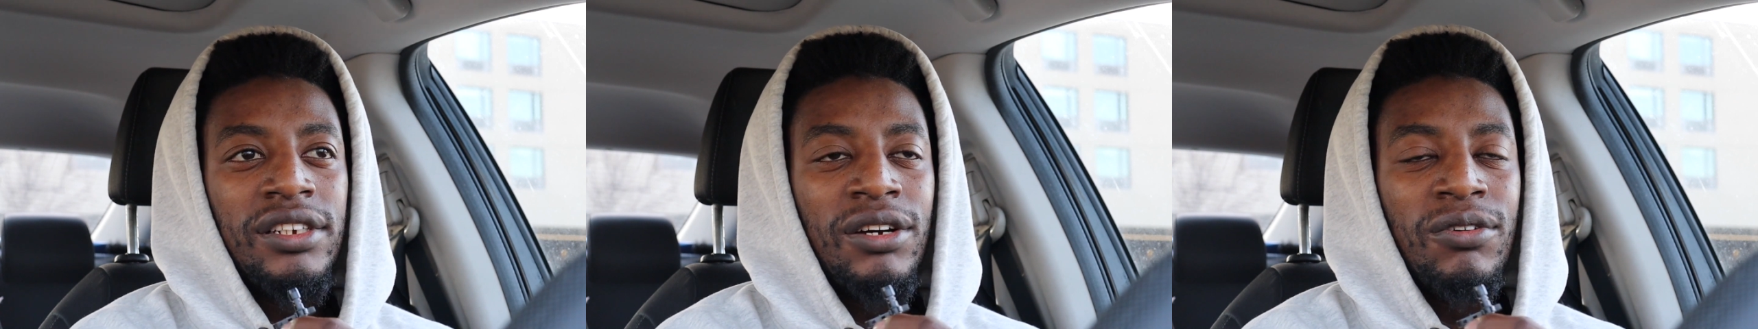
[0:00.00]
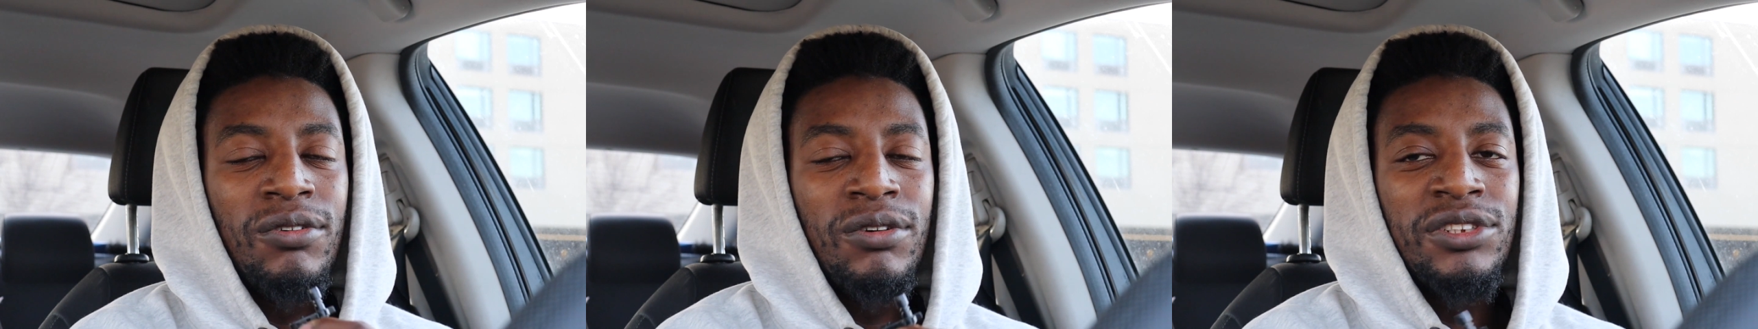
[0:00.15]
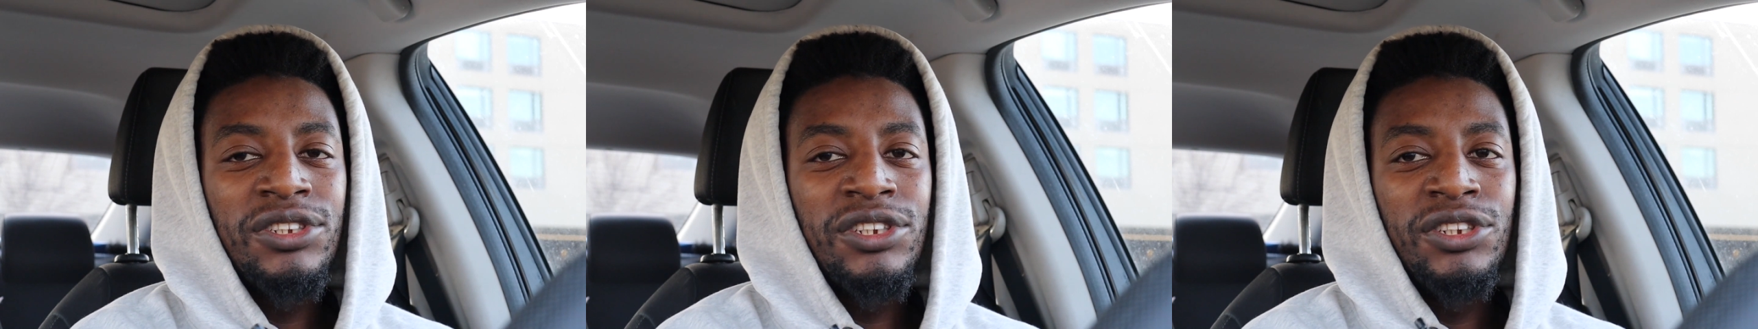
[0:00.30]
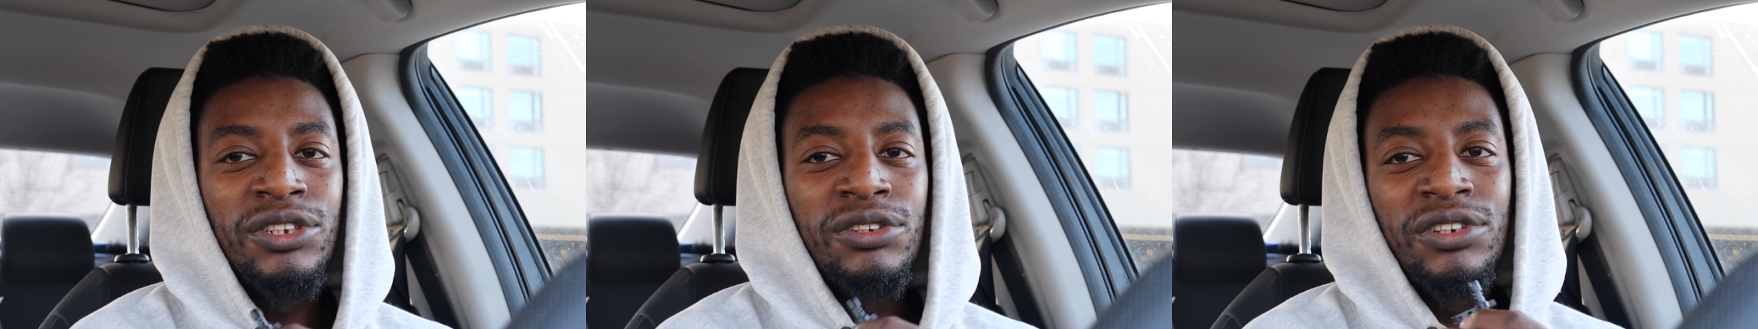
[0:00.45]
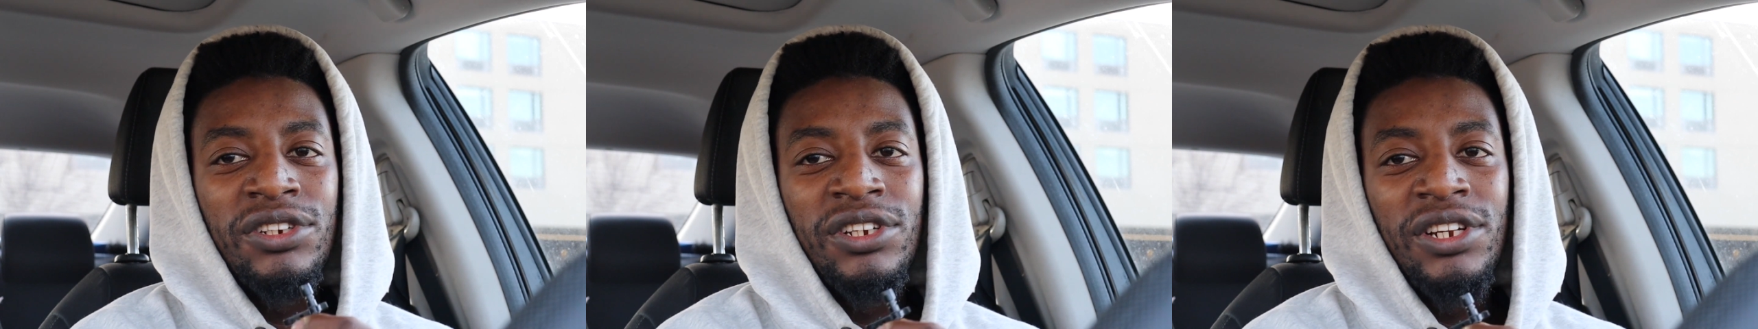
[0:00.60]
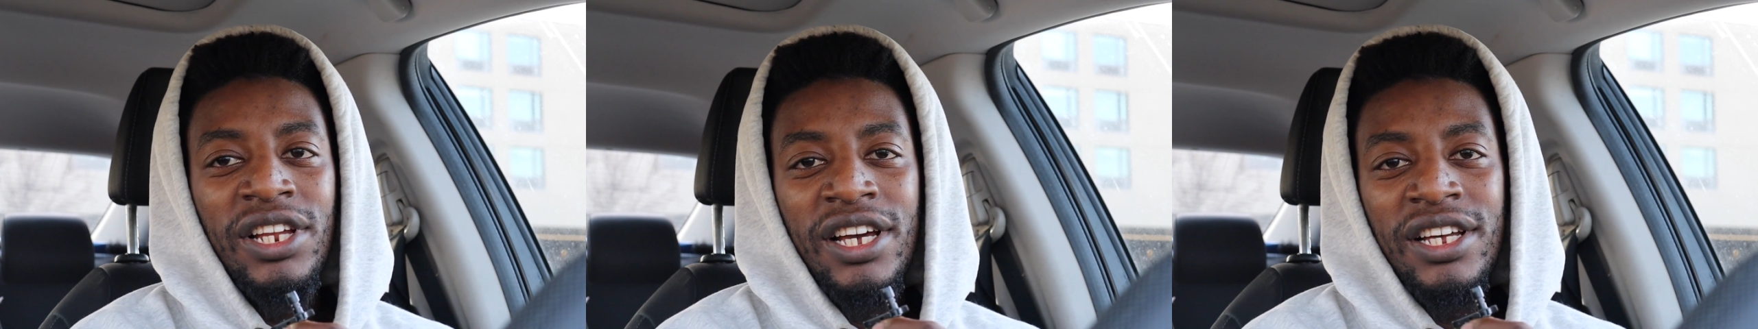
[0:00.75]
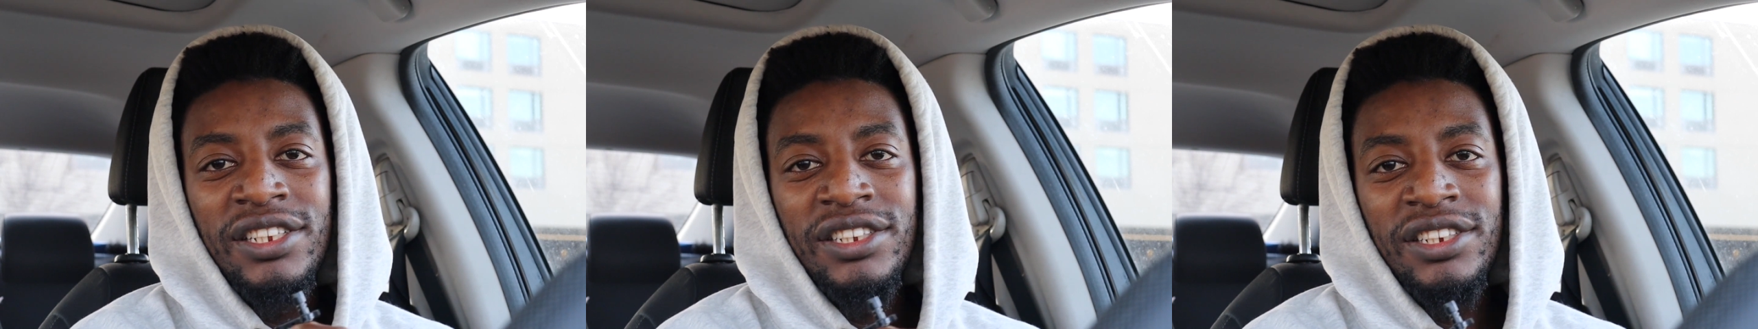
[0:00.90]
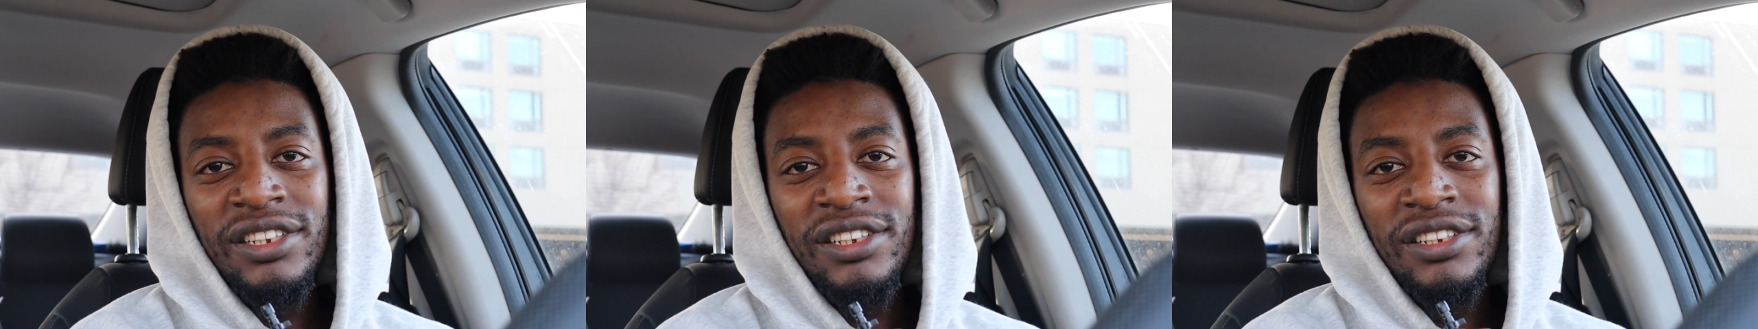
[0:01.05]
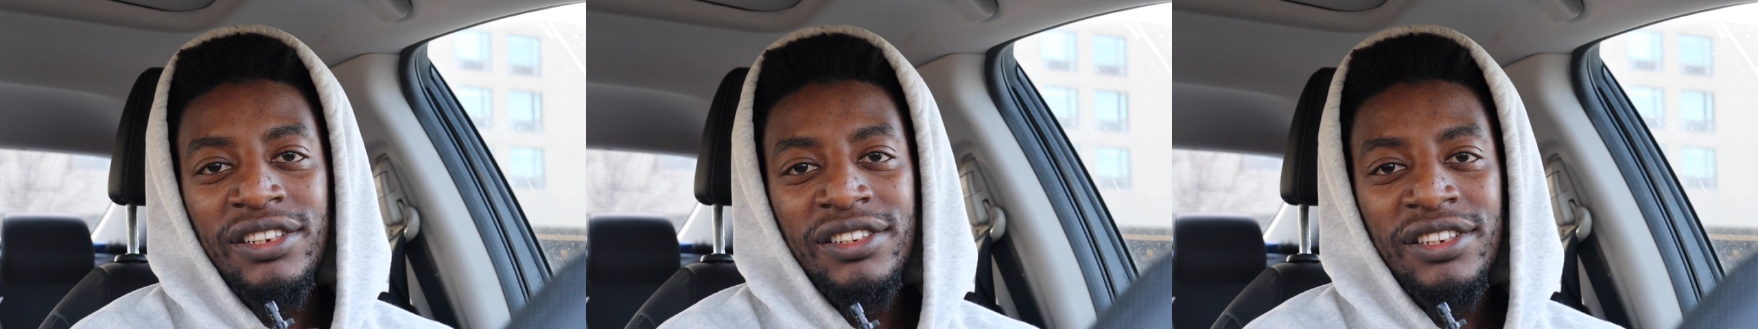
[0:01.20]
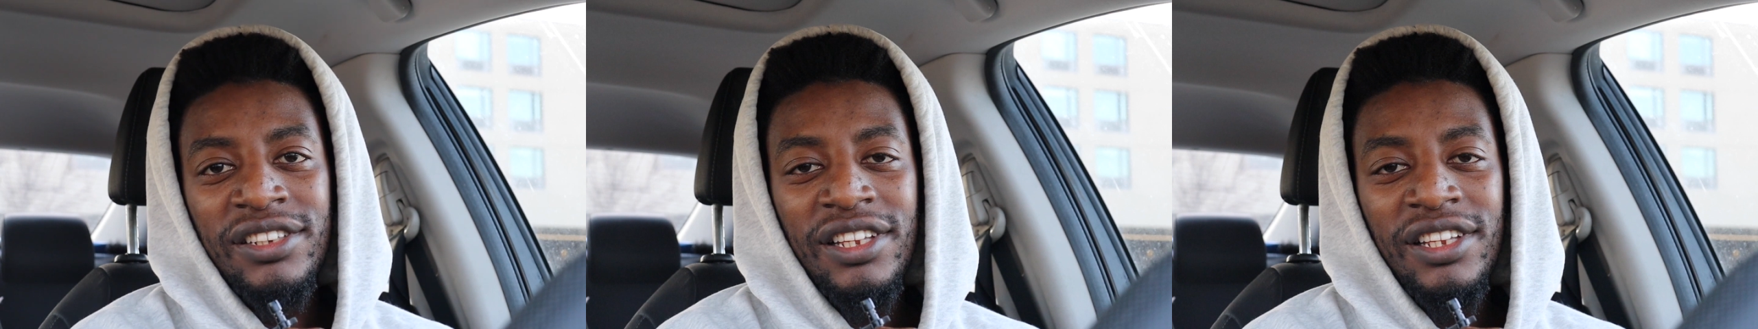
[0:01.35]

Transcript: I wasn't utilizing